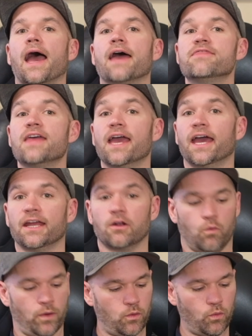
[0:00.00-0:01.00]
And
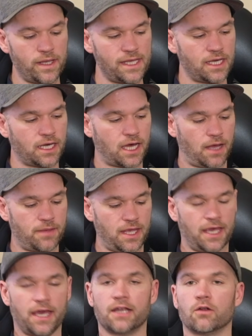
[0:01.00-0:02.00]
then when we come
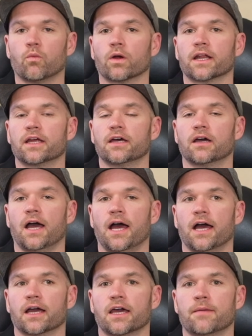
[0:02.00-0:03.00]
in, we're going
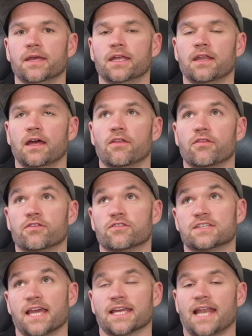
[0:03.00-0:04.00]
to come in
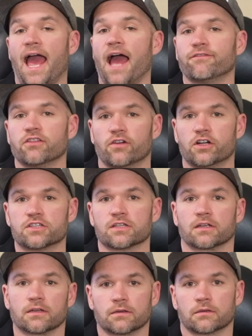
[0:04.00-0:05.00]
the second half of the verse
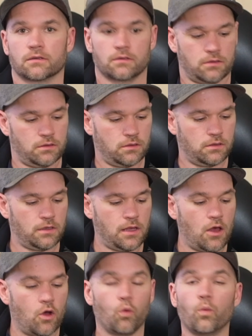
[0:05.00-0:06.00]

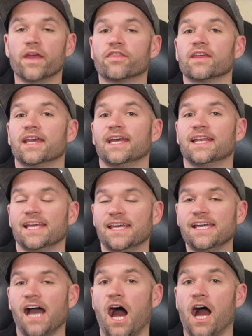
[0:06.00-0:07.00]
with an
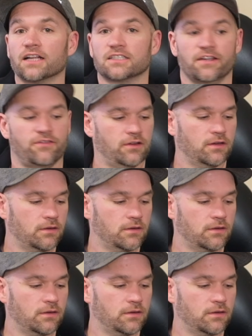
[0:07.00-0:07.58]
E octave,